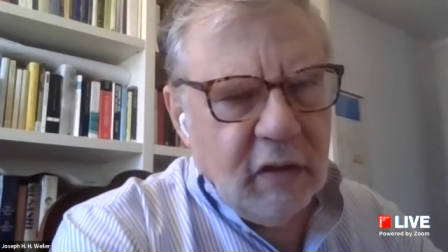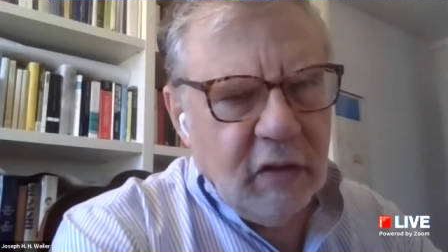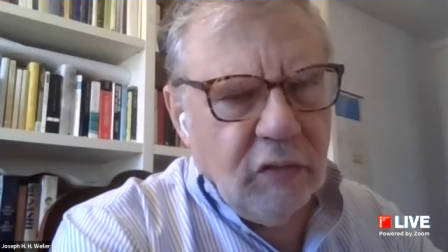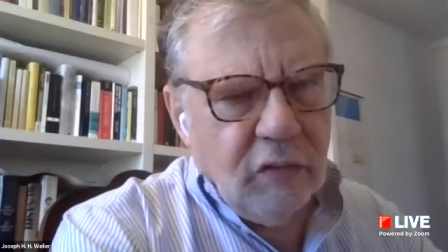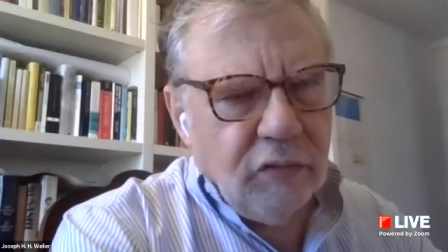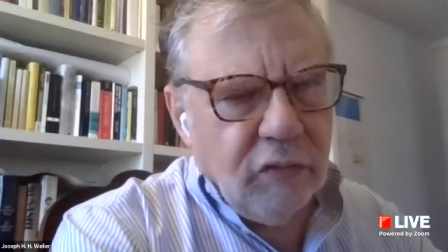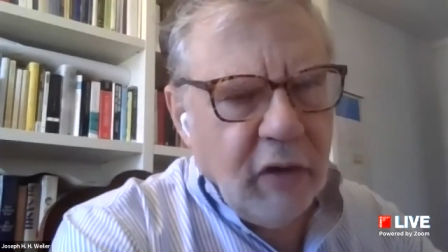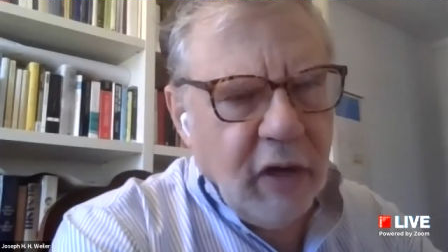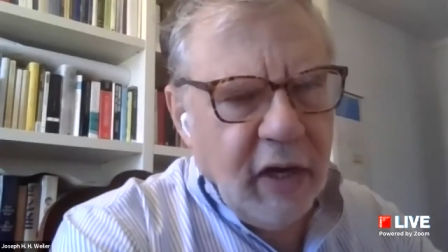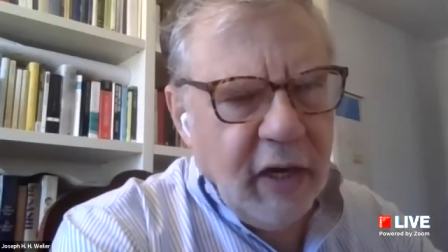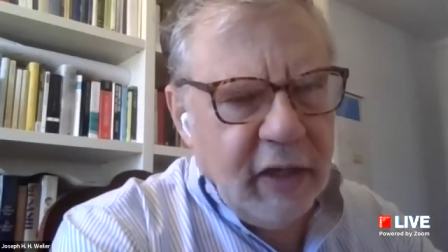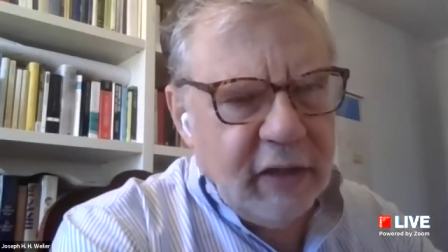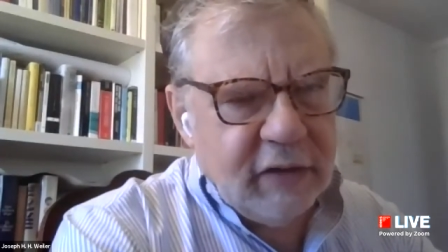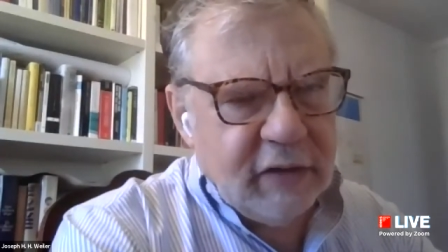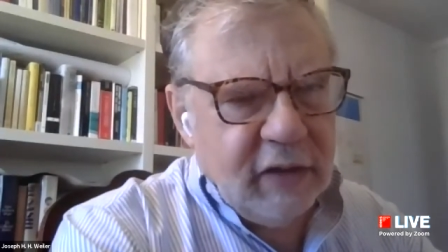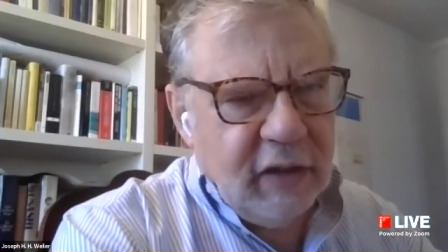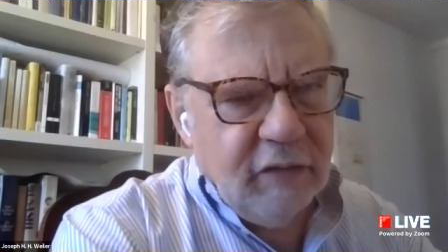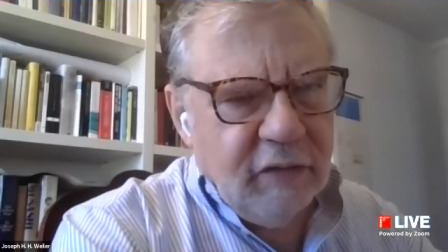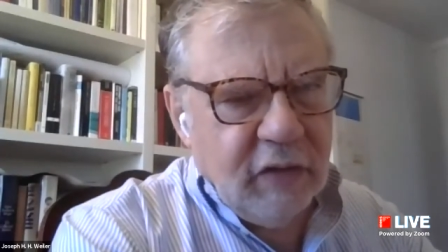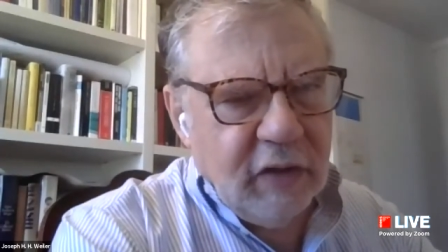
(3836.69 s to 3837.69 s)
rise,
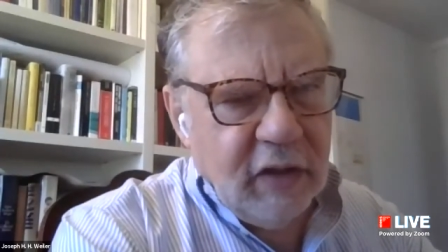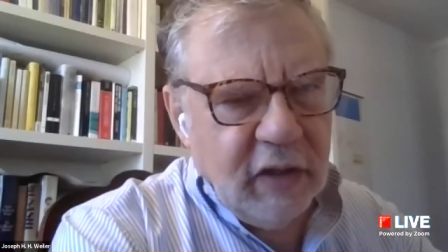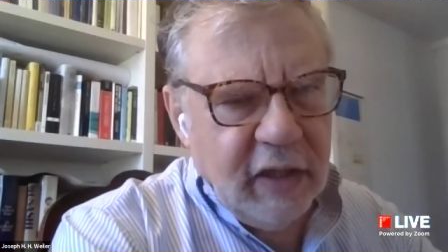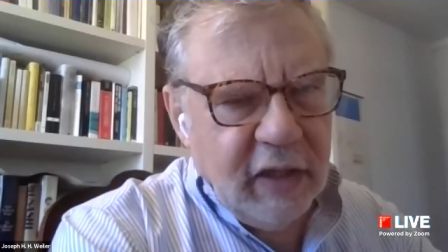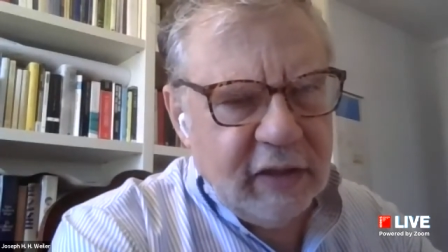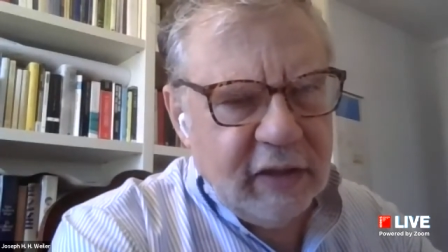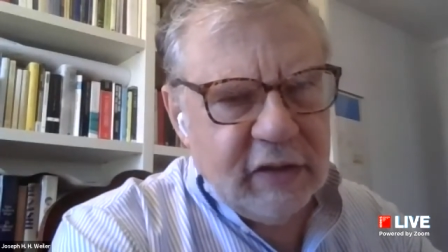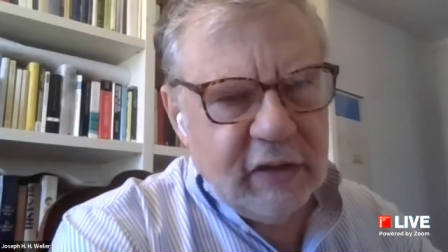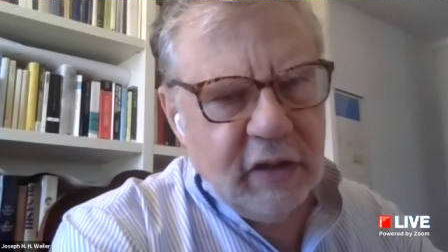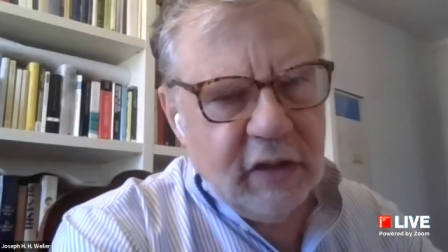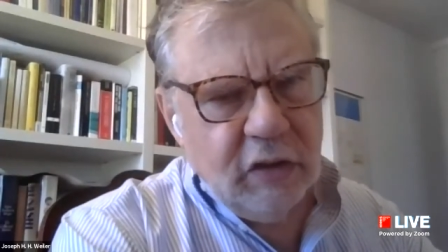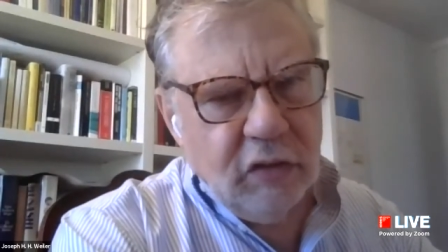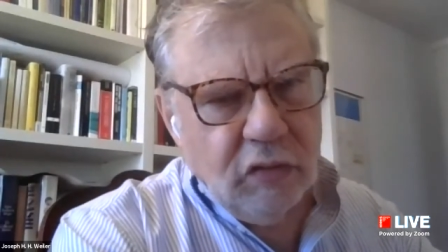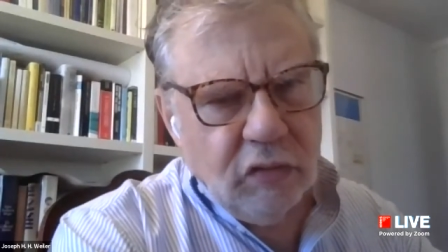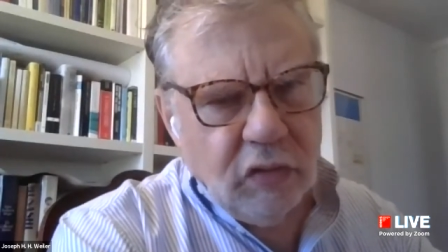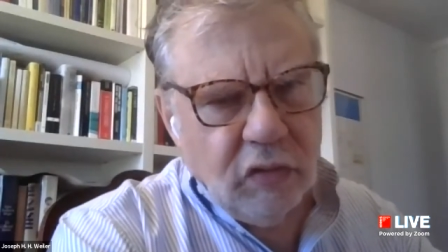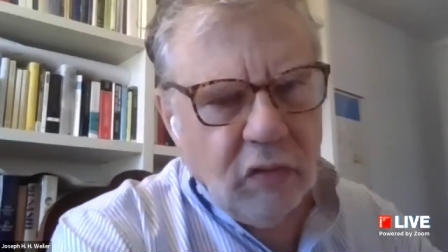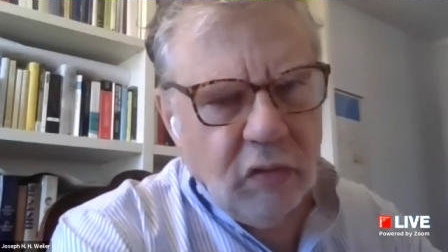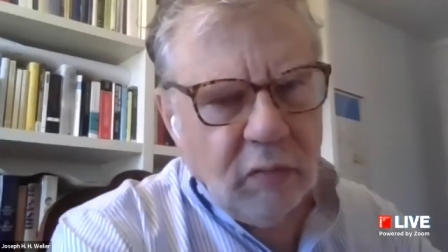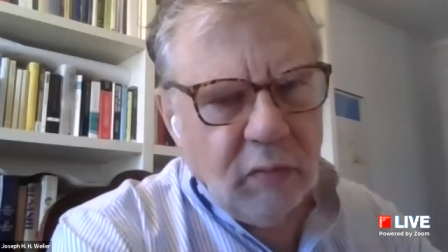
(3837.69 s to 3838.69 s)
even less than
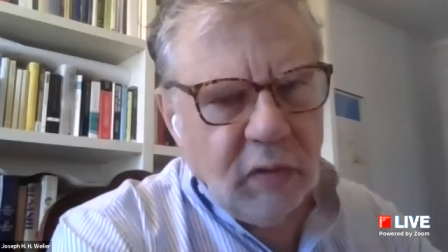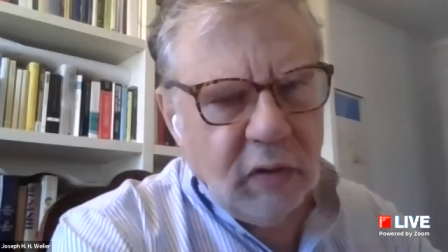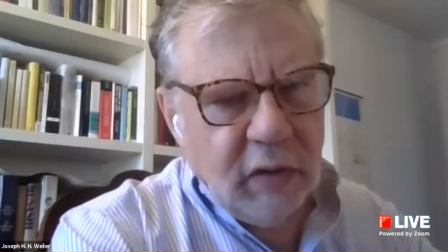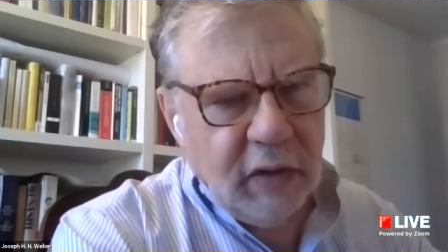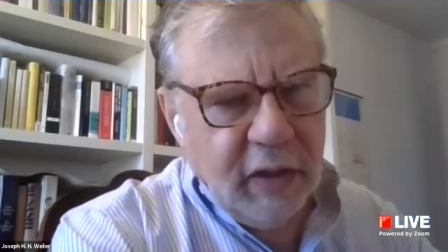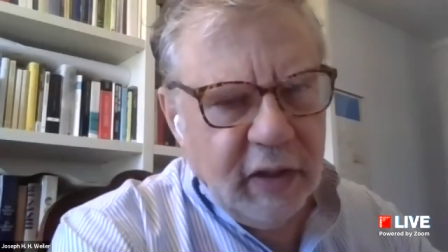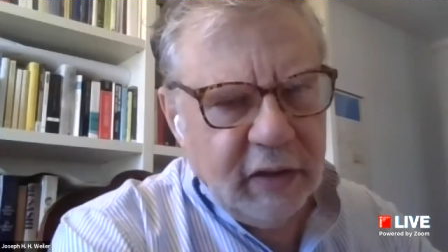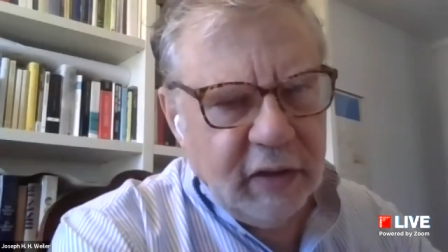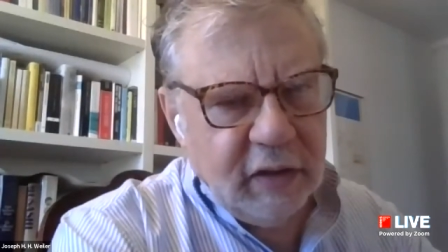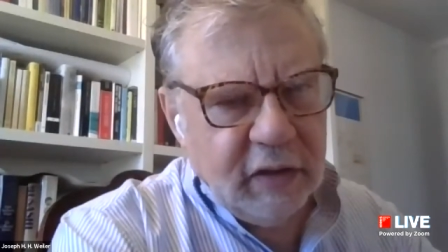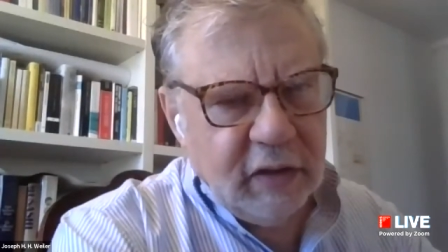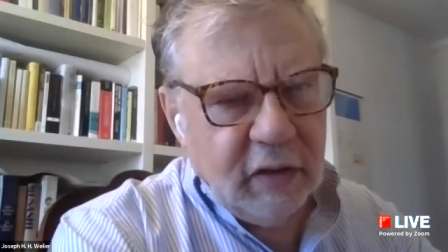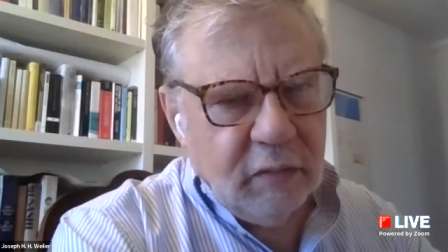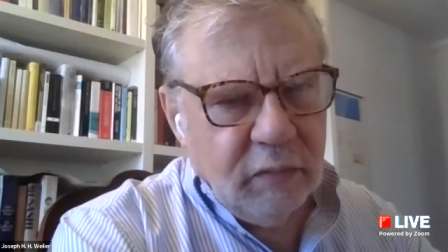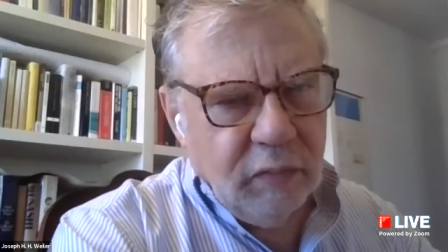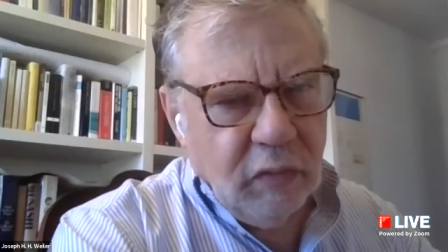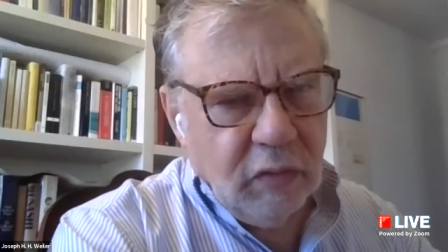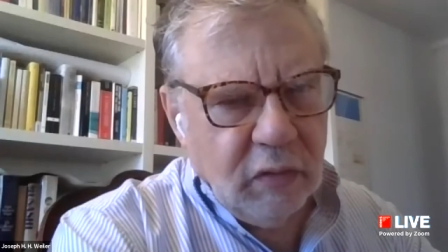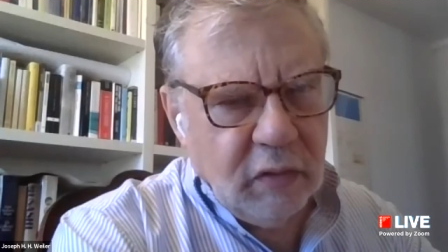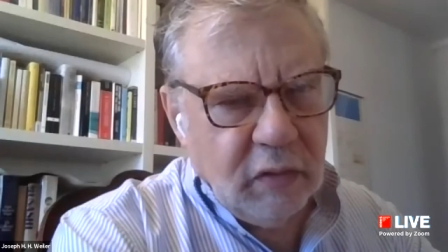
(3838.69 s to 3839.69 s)
your normal
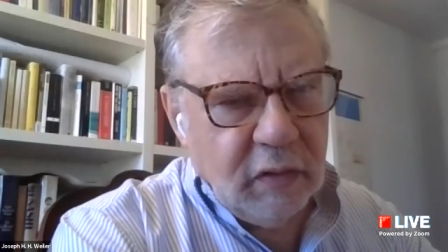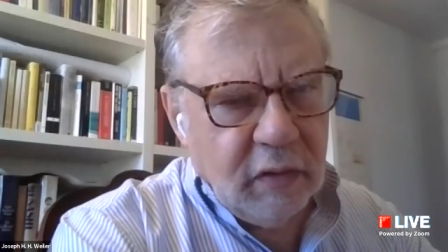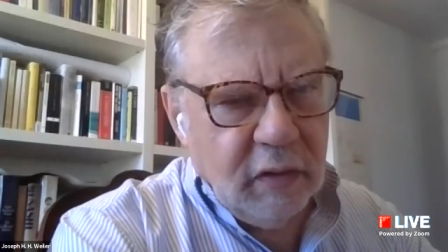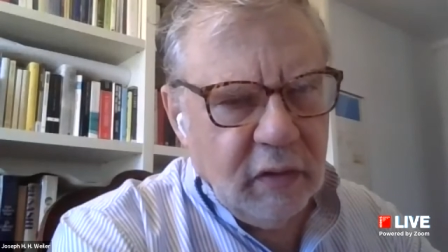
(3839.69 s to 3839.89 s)
edited book.